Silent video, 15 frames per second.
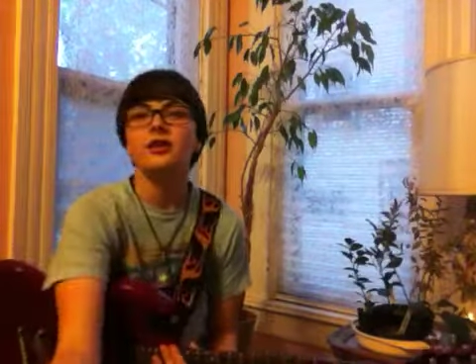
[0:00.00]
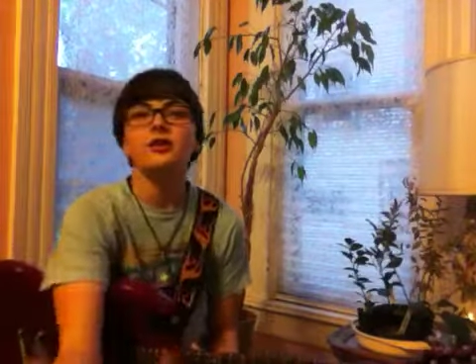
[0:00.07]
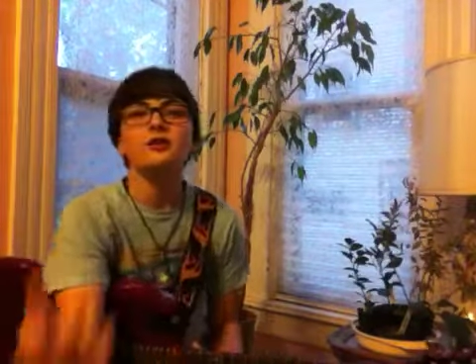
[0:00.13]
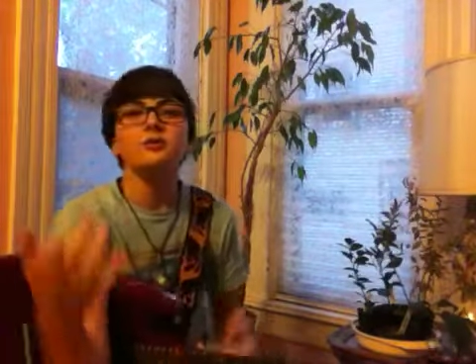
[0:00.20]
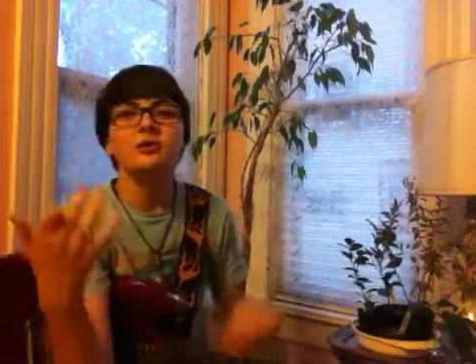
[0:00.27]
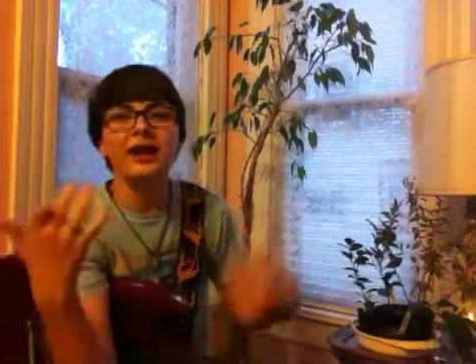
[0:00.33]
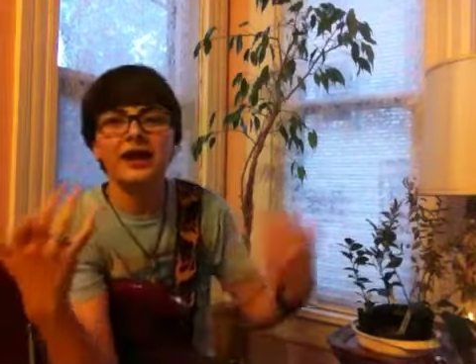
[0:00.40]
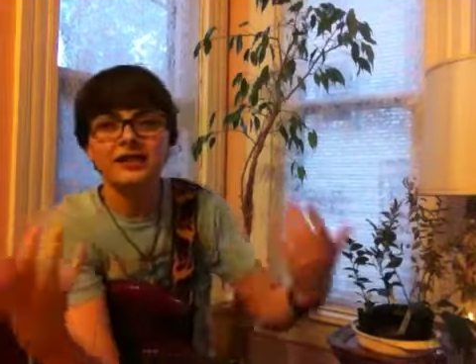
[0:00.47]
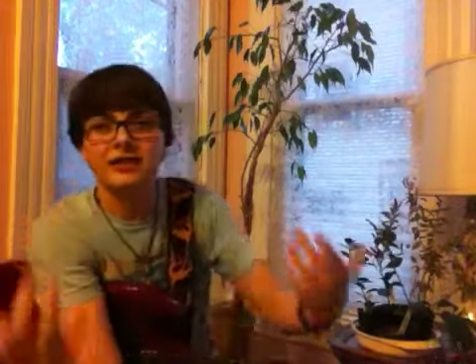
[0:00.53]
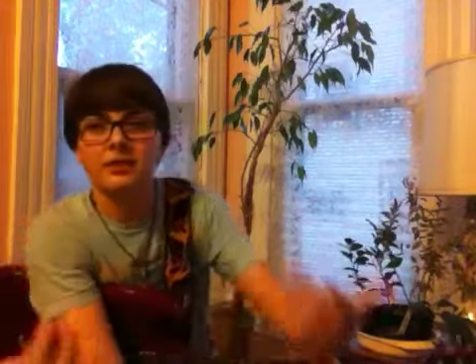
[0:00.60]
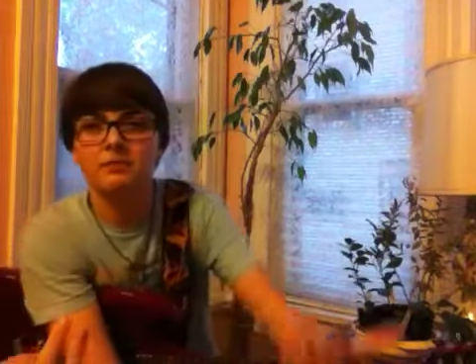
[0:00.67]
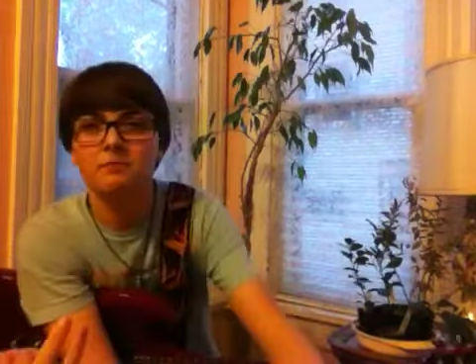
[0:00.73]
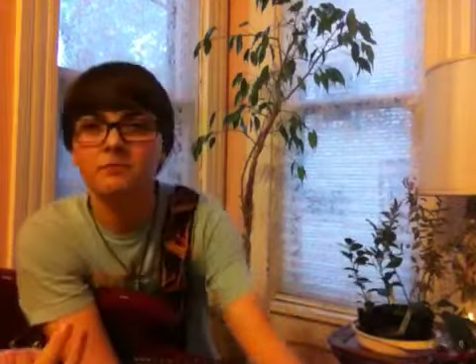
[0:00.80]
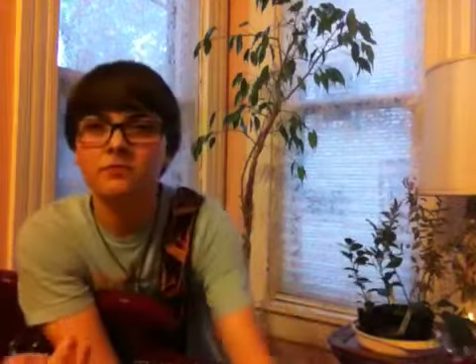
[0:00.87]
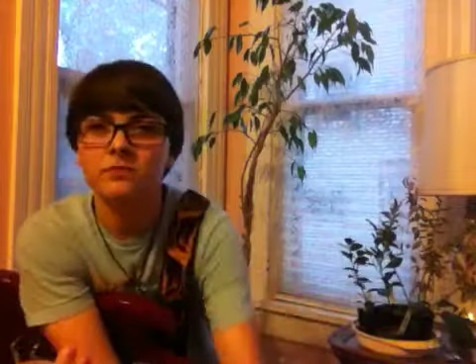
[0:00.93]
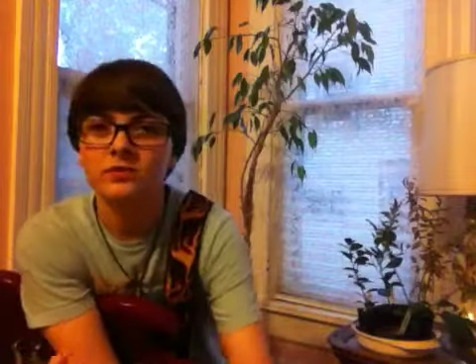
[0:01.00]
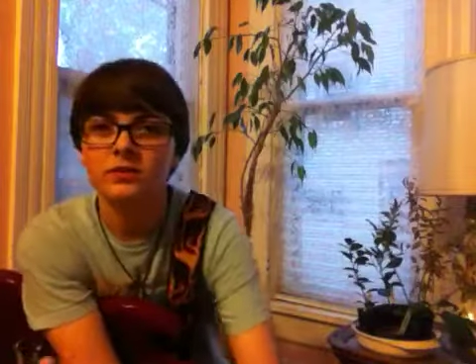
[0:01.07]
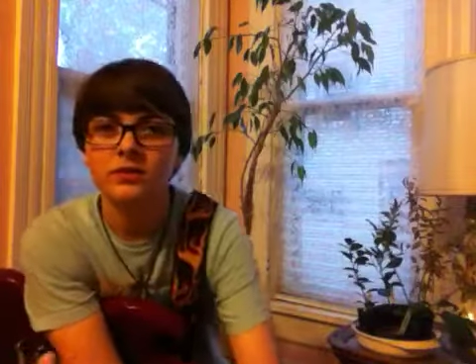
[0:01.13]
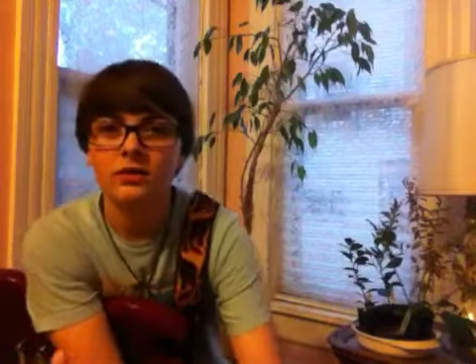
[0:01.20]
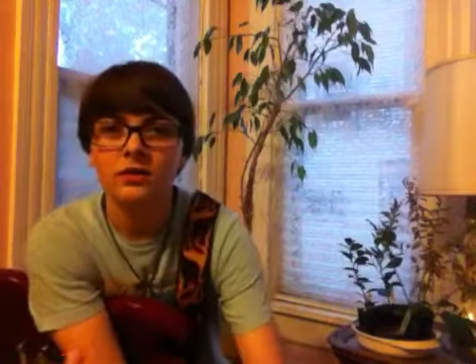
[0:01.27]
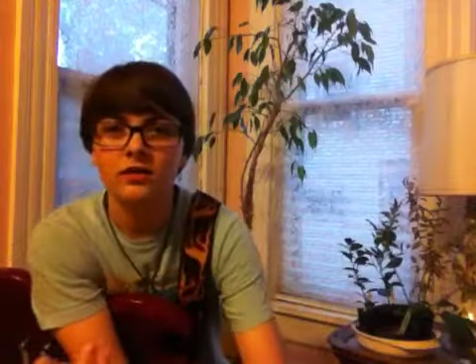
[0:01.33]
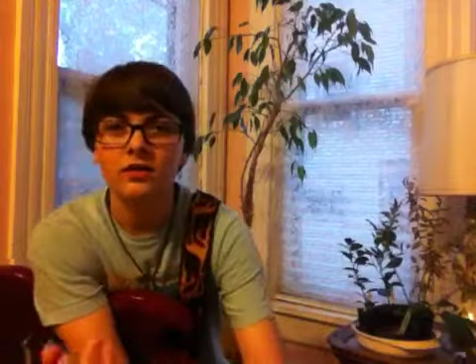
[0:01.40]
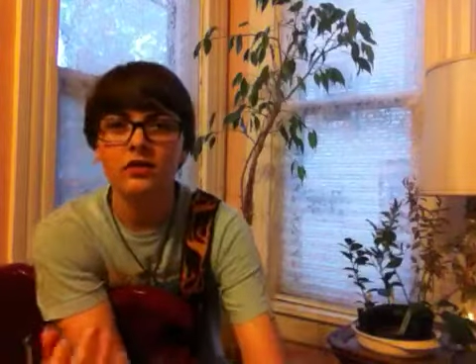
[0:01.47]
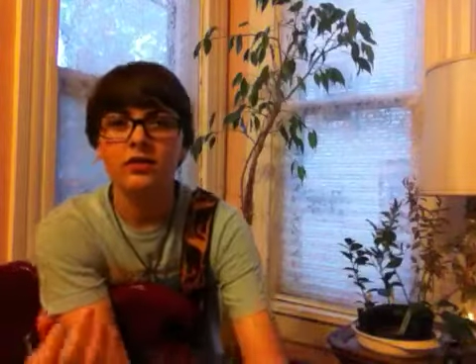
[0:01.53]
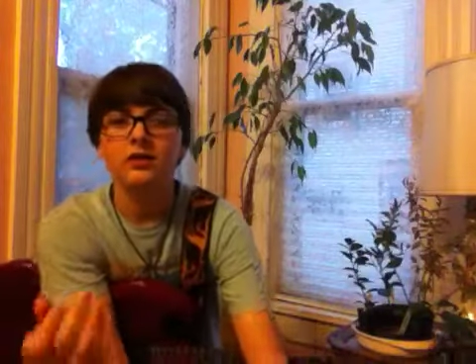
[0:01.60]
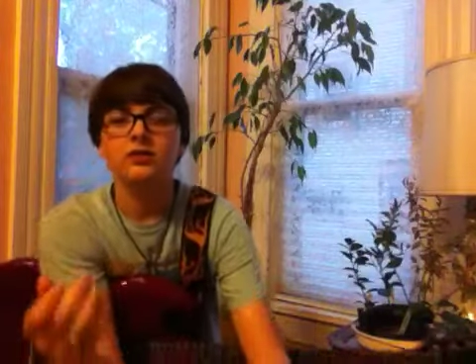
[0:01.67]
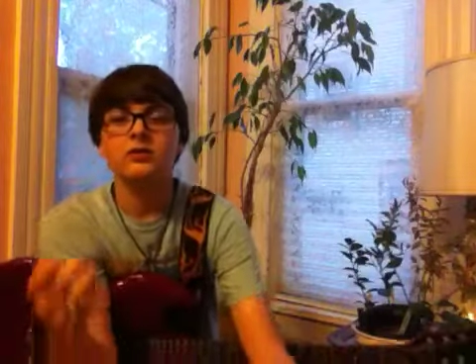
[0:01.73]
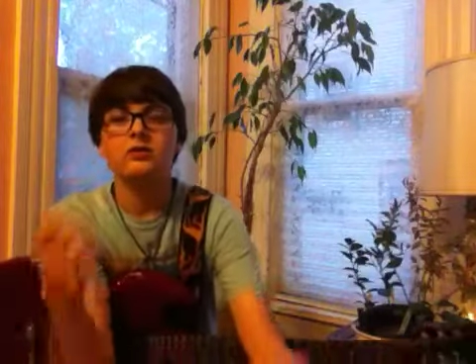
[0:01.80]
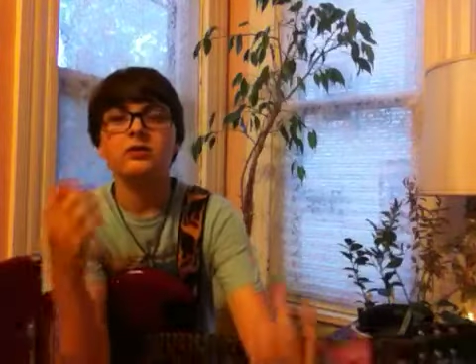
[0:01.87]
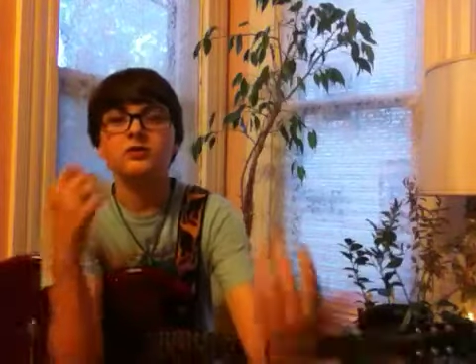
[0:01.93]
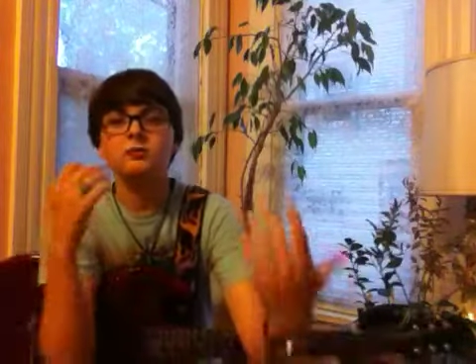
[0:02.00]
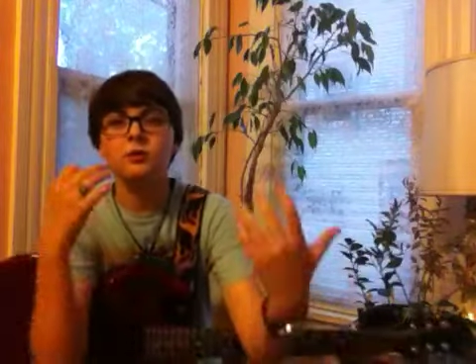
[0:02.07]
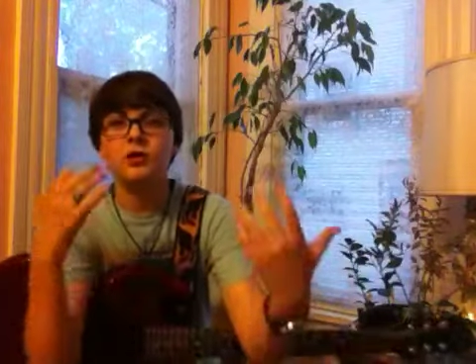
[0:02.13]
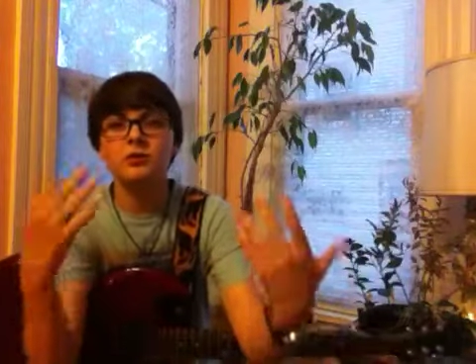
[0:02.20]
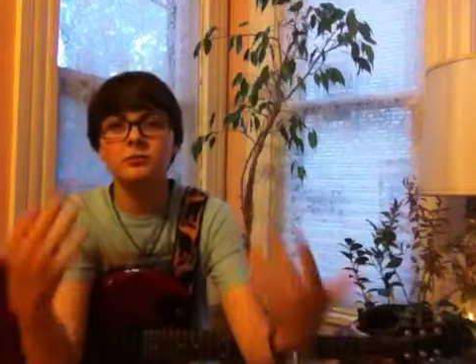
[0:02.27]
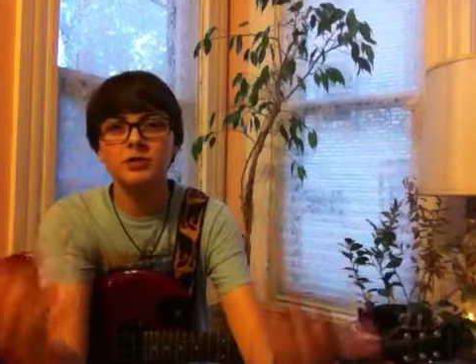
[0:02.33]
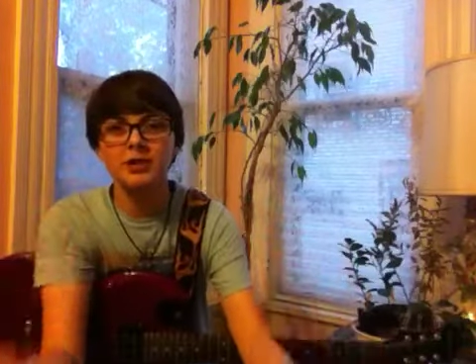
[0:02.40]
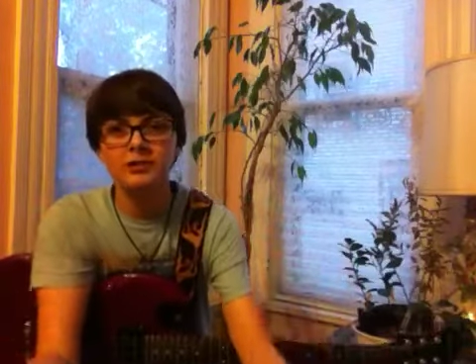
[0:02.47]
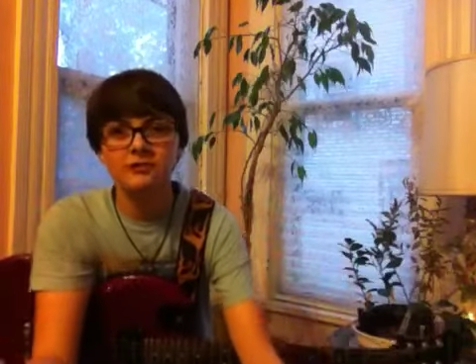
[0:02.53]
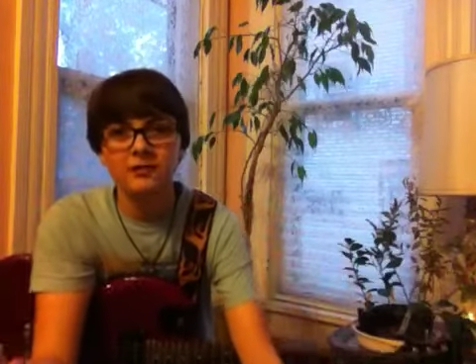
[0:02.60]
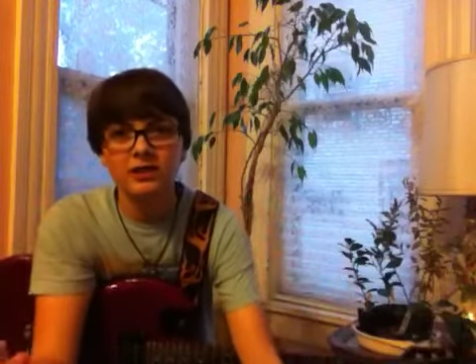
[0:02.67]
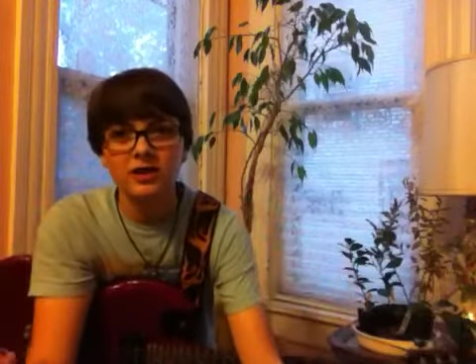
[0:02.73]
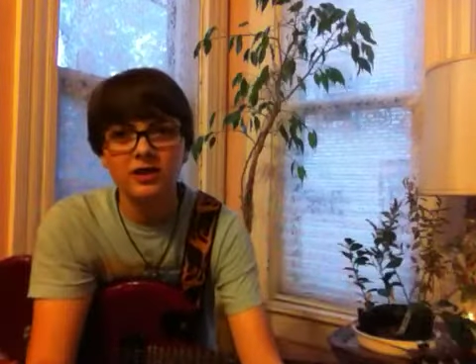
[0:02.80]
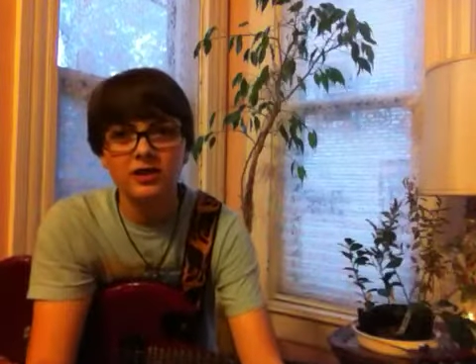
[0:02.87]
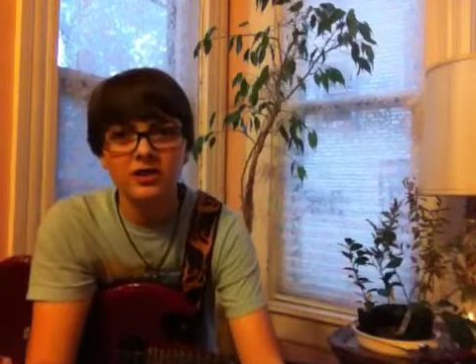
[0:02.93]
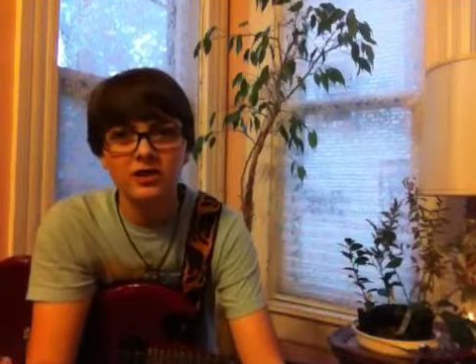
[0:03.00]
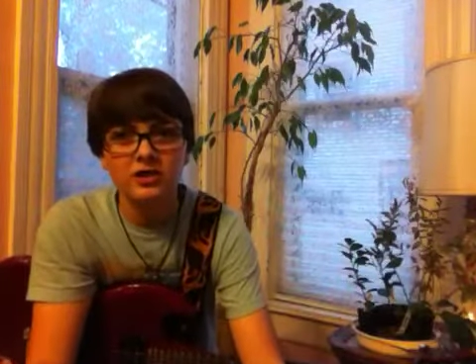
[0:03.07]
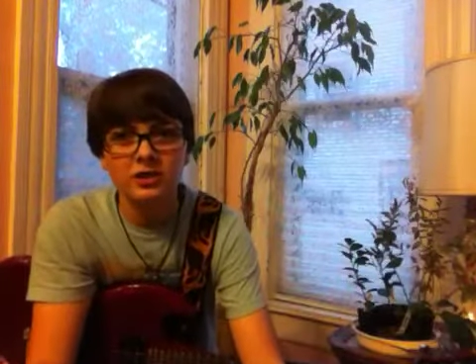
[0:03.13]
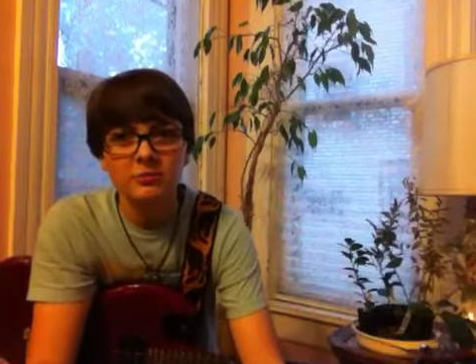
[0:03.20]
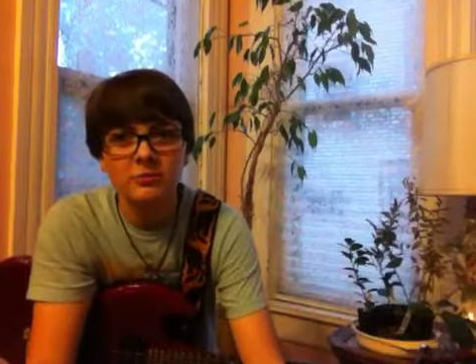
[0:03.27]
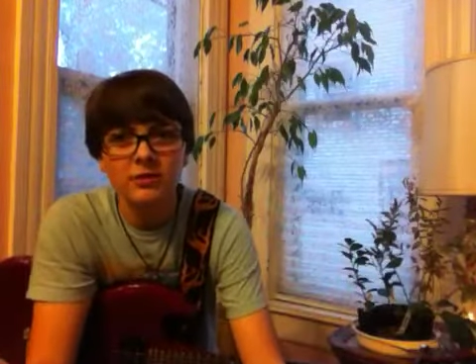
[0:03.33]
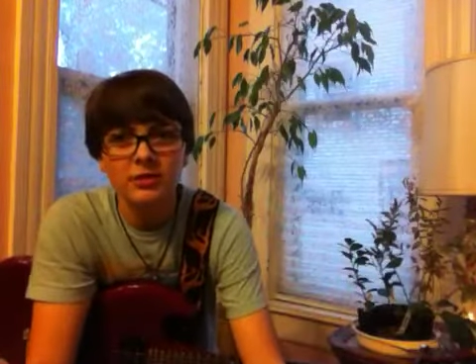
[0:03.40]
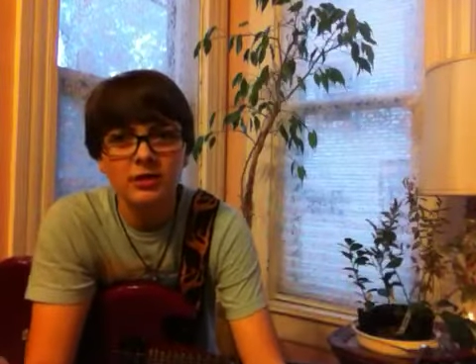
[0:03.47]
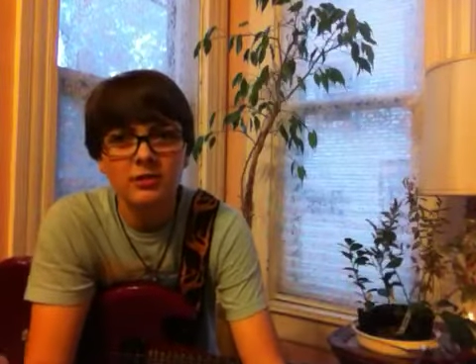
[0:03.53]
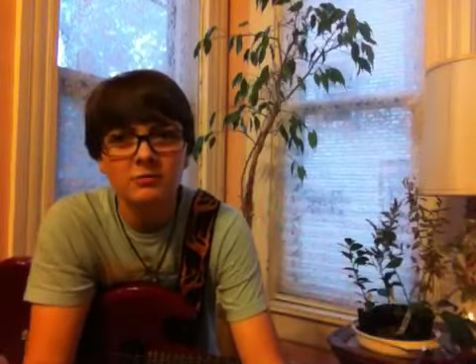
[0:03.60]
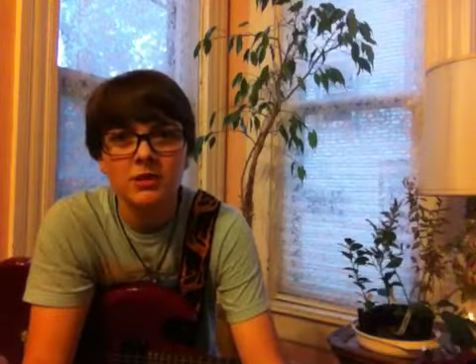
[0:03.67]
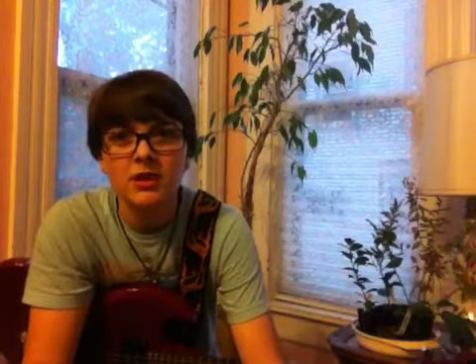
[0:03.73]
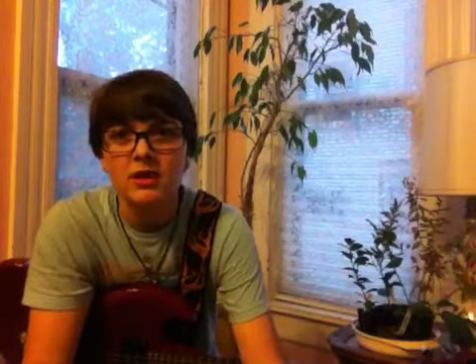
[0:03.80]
You like them. Do you want to be in a relationship with them?